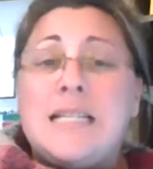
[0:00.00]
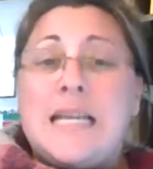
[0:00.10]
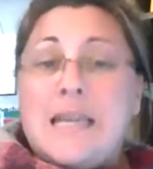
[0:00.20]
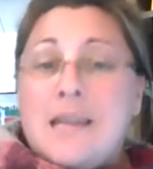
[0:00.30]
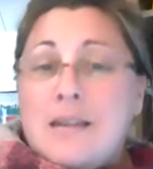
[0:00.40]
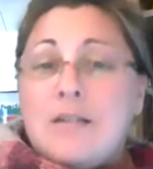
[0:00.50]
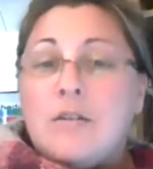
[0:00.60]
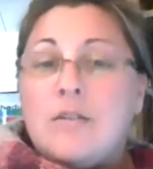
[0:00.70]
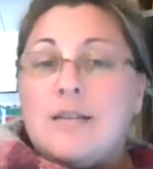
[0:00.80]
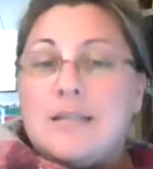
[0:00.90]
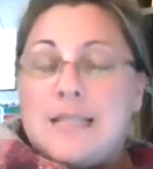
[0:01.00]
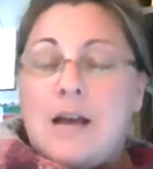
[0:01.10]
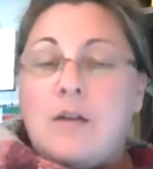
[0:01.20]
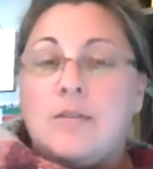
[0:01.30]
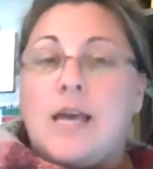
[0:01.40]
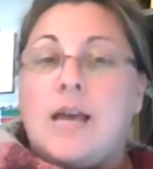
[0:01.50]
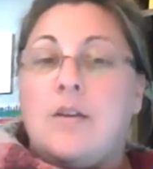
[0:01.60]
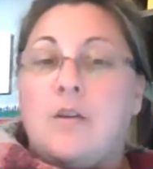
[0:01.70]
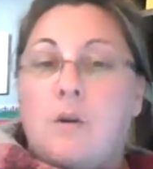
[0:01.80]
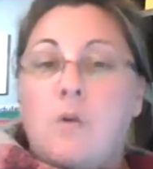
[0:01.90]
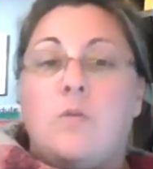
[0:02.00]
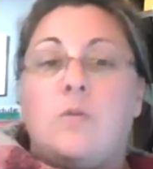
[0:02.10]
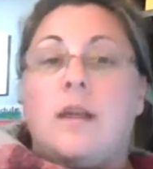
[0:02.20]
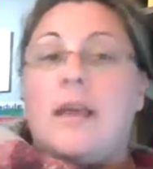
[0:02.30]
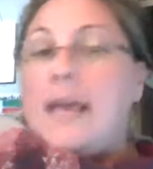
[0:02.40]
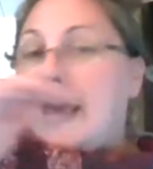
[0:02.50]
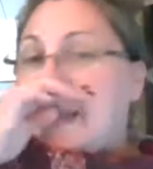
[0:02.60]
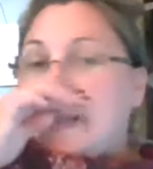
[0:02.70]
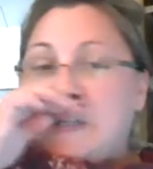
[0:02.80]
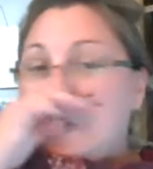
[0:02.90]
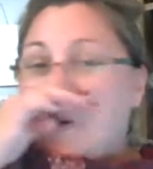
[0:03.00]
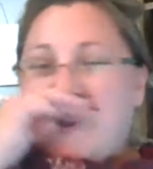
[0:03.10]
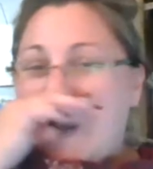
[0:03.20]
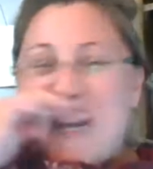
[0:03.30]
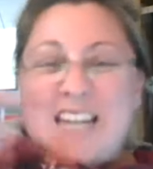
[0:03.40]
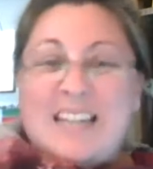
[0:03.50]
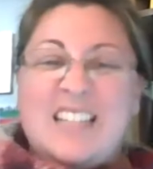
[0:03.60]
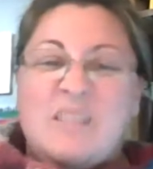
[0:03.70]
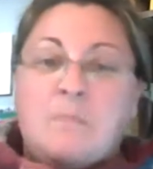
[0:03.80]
to hear the sounds on your own, and you don't need an